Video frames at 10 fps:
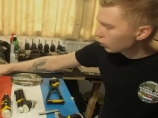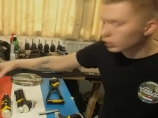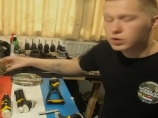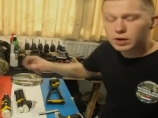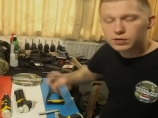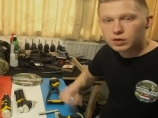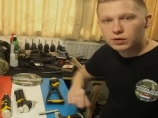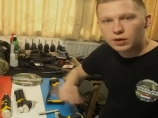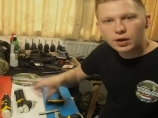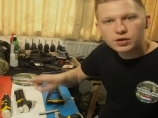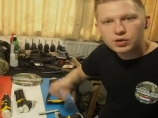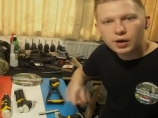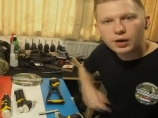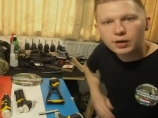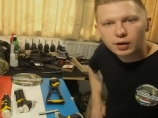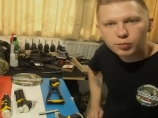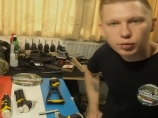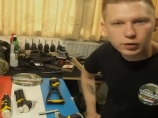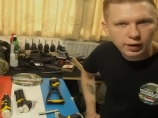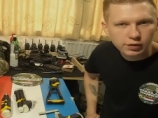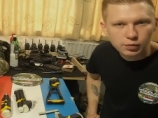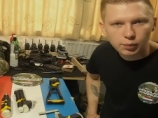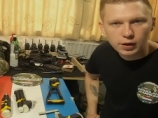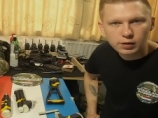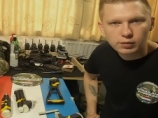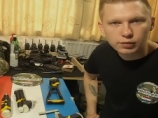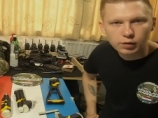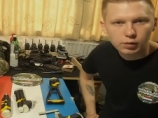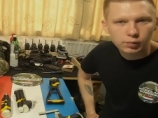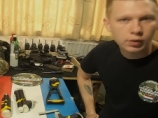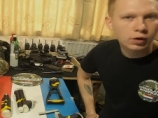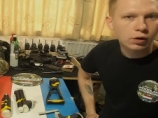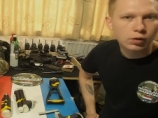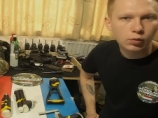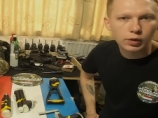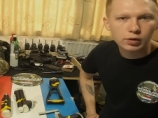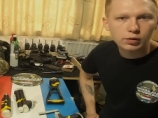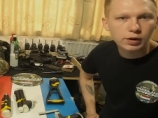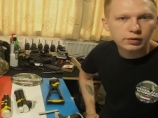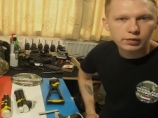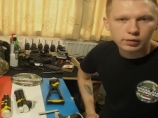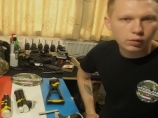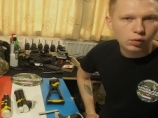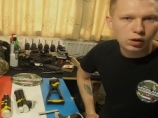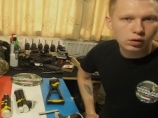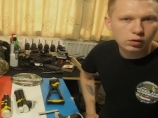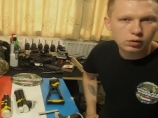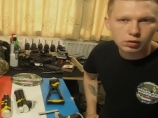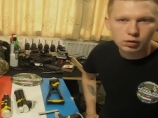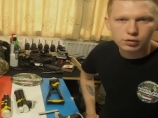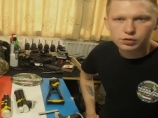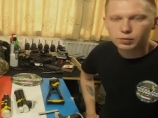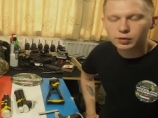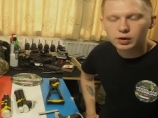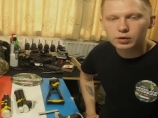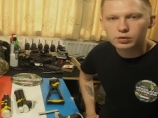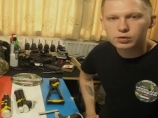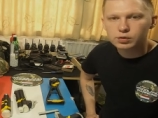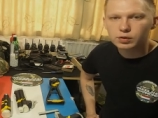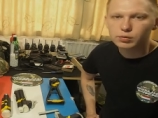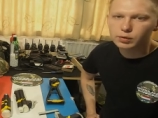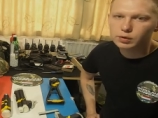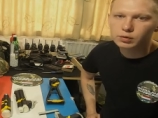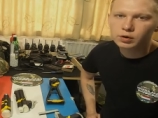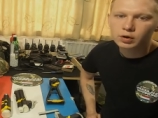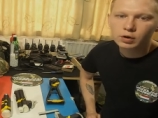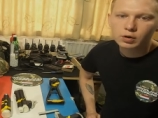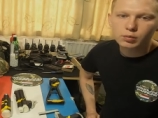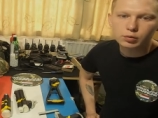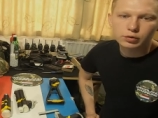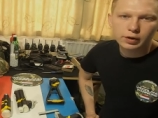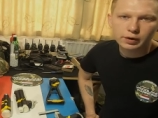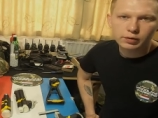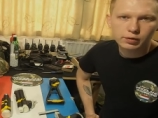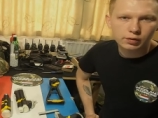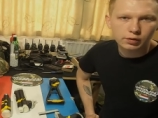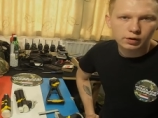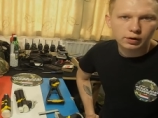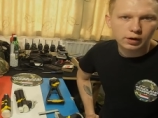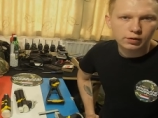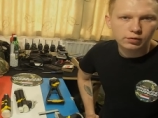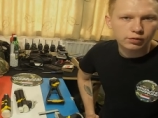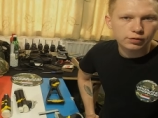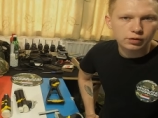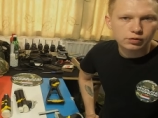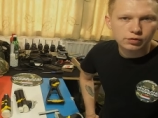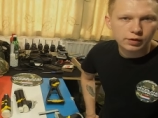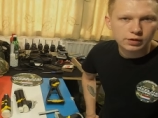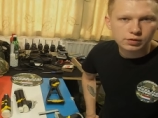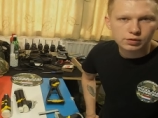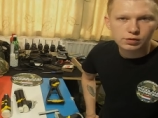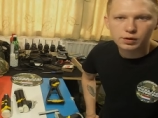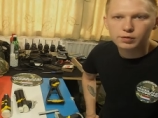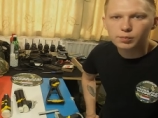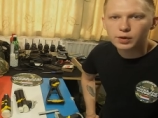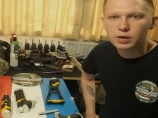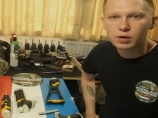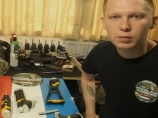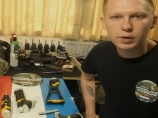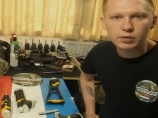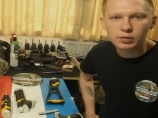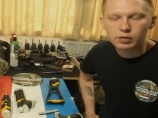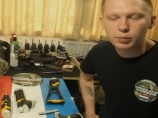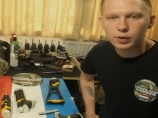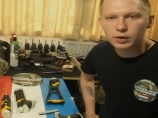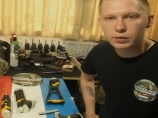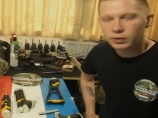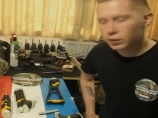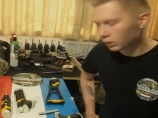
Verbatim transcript: which gives it a nice shine and protects the paint from when you hit a wall or something else. It will protect against a few scratches that may come into your paint.